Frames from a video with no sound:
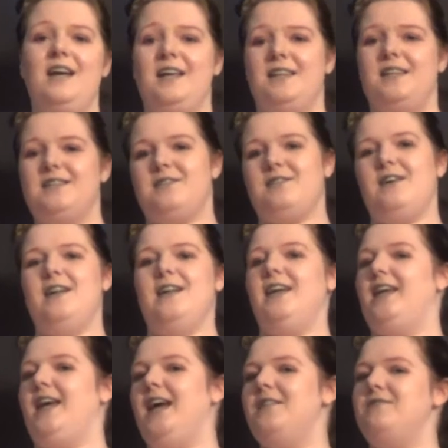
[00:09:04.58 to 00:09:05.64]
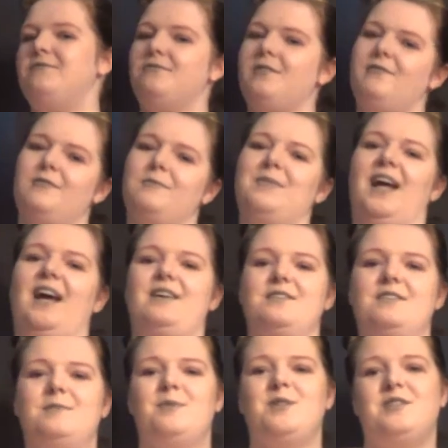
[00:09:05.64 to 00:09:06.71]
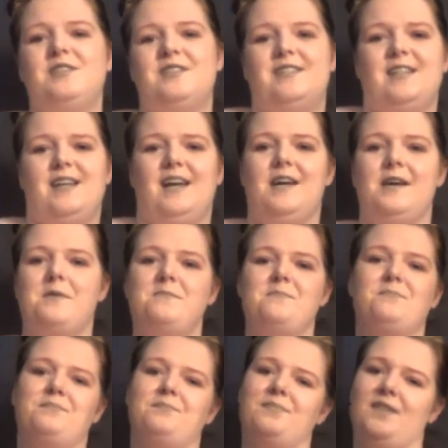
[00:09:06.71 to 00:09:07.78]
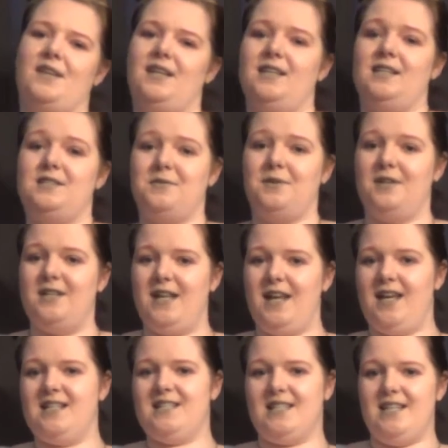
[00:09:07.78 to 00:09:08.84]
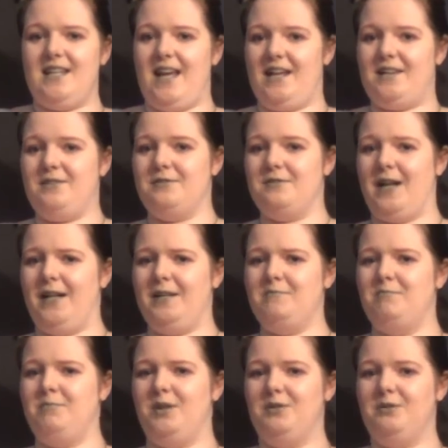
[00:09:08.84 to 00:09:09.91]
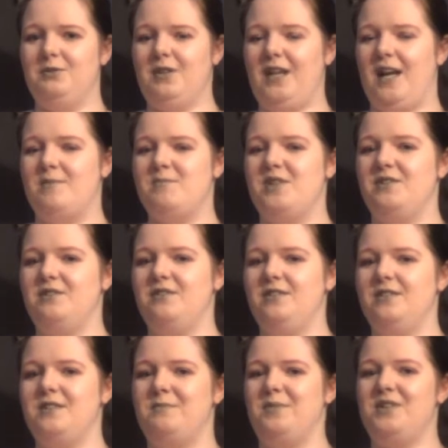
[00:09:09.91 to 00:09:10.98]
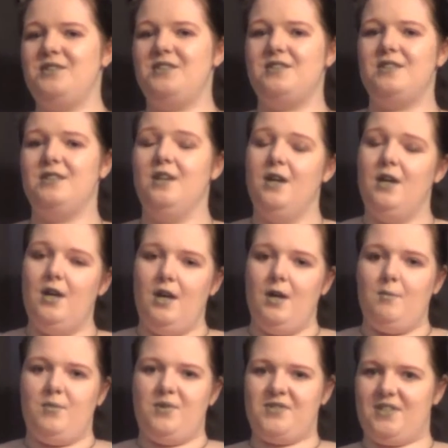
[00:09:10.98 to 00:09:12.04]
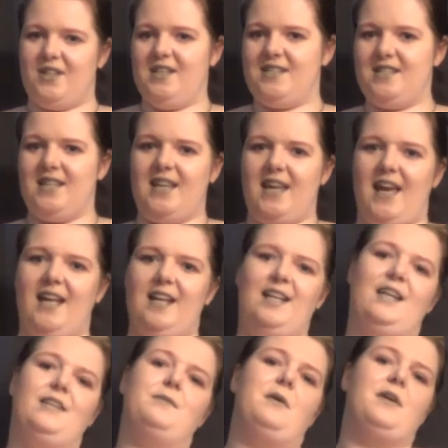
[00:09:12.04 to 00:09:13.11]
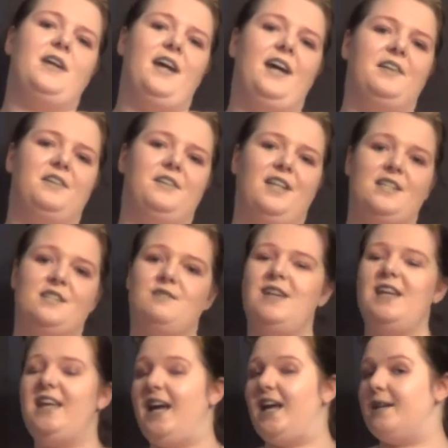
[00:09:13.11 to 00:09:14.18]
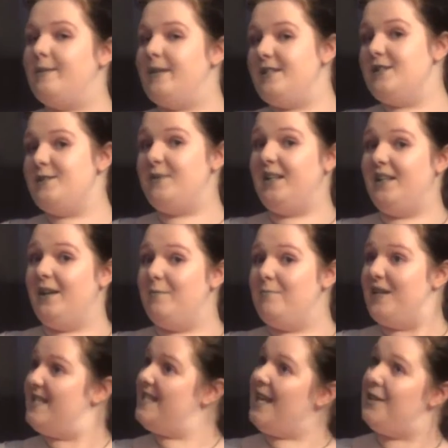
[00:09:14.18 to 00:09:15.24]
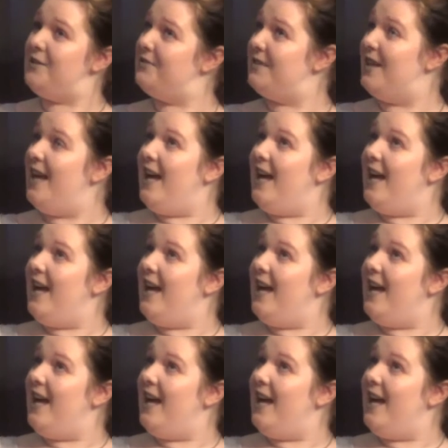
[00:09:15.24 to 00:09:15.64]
This one, again, Forever Black underbust. This one is an Edgar Allan Poe cameo underbust. Bustless, again, like the one I had on last week, and I managed to put it on myself,